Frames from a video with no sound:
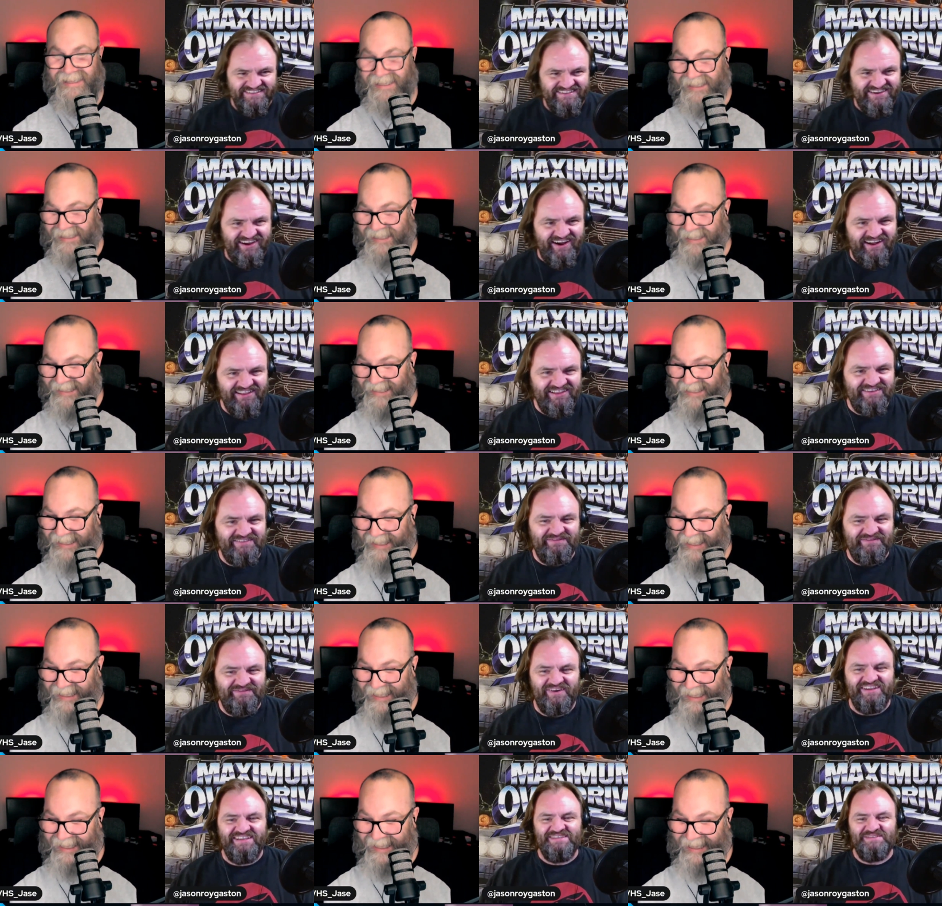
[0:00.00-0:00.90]
Speaker 1: calling
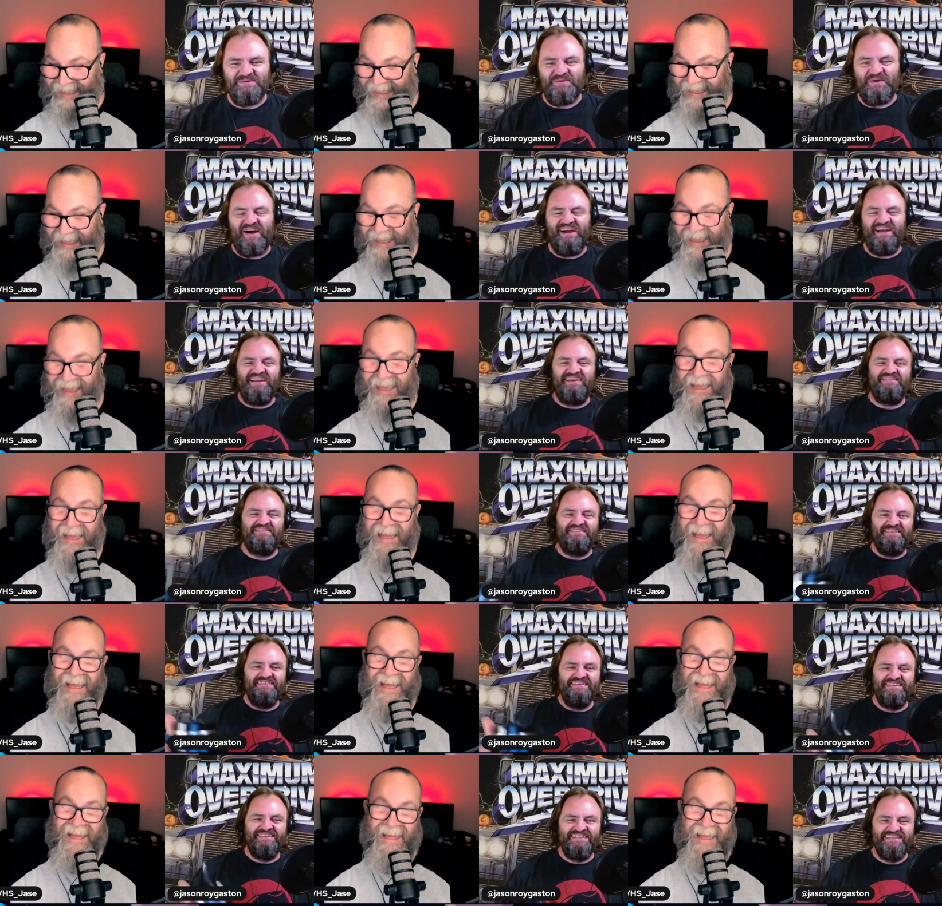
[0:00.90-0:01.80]
for his wife.
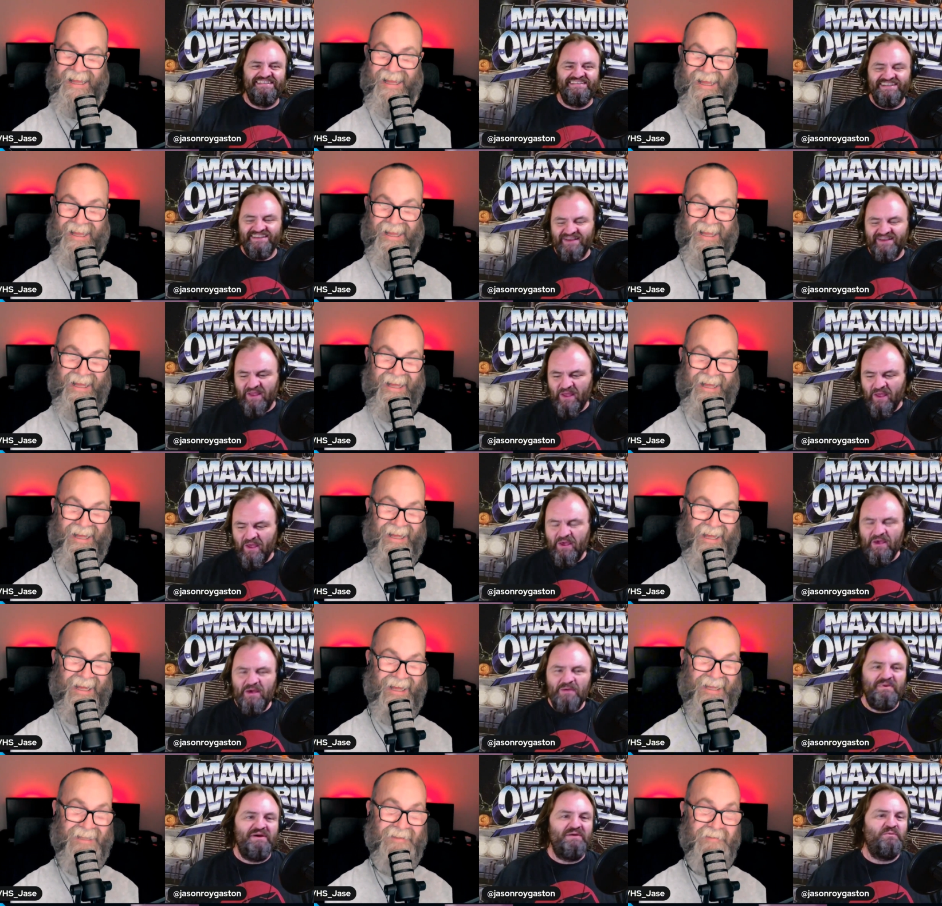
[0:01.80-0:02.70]

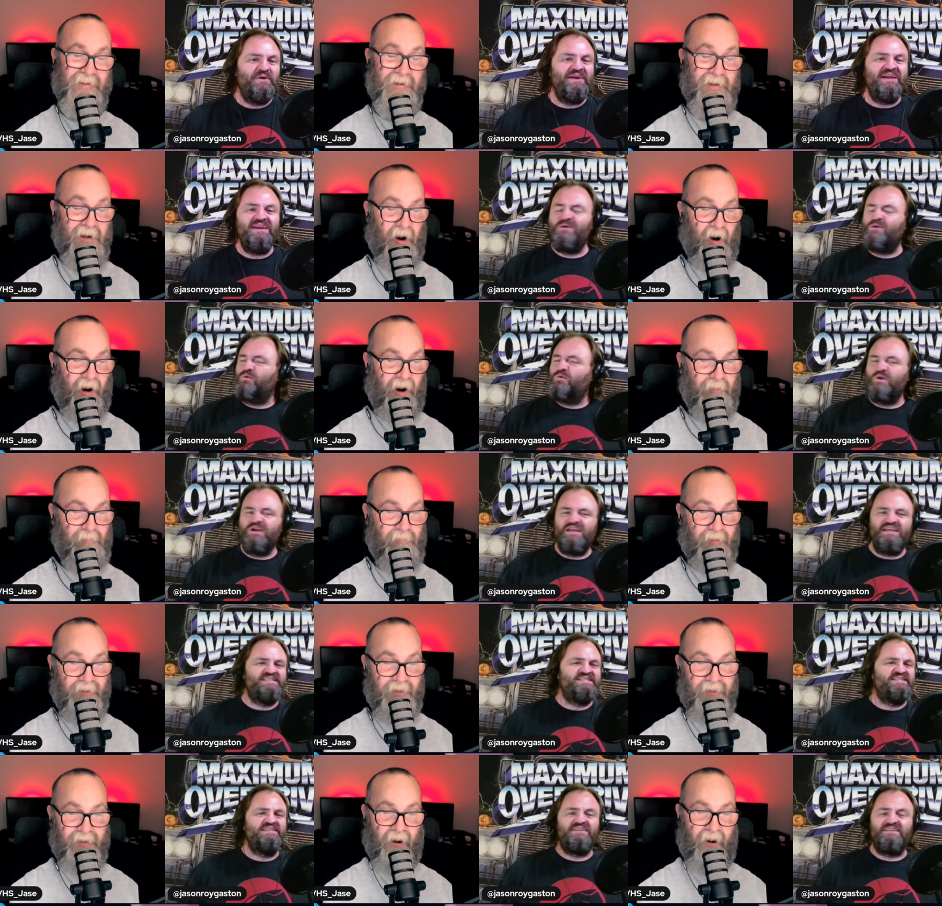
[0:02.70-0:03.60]
But we we I'm,
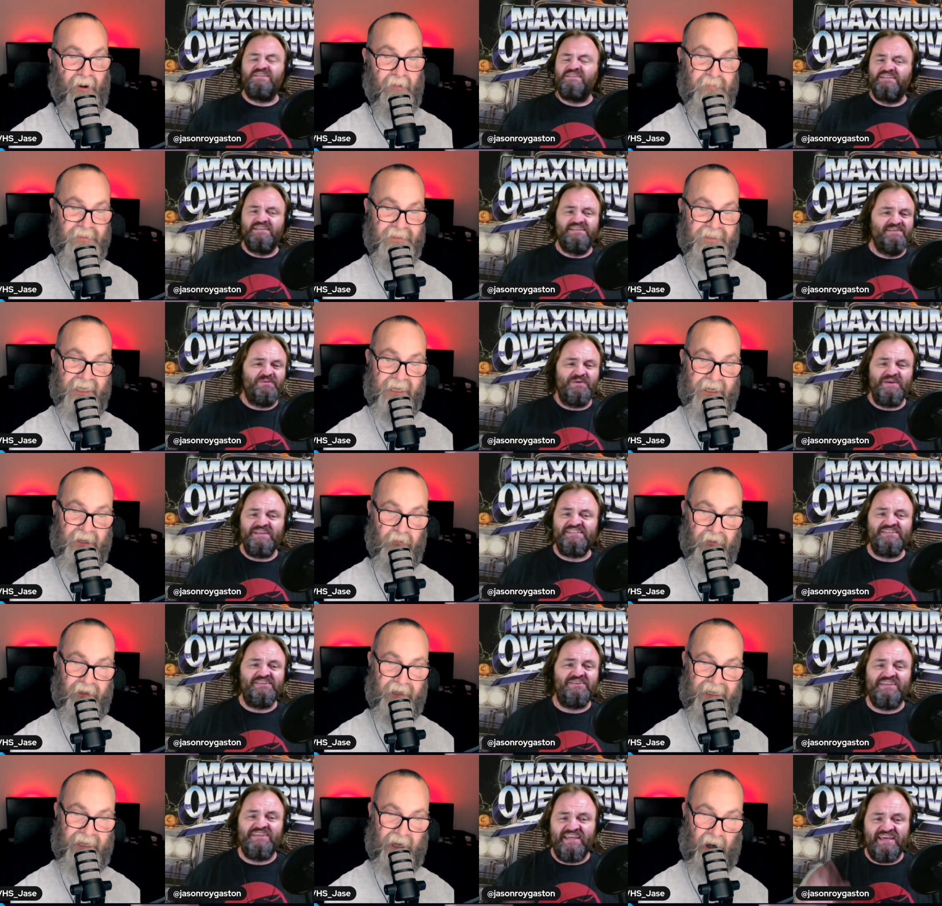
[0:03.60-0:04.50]
still I'm we
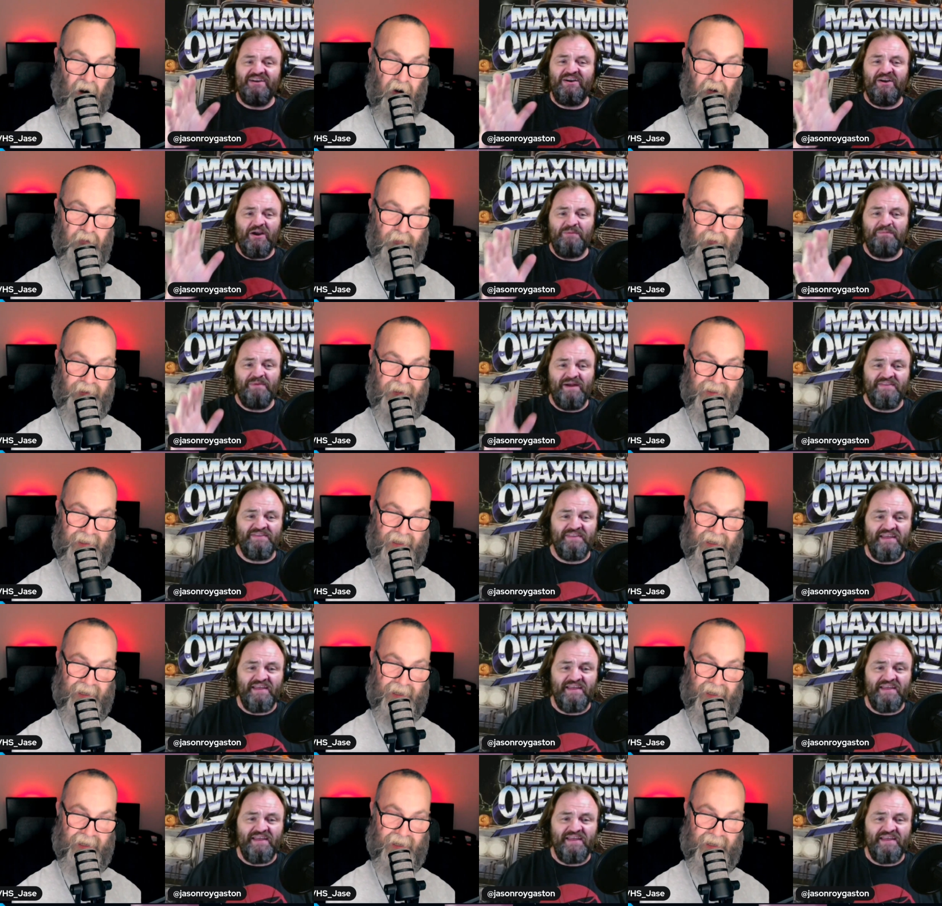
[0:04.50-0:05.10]
secretly still hoping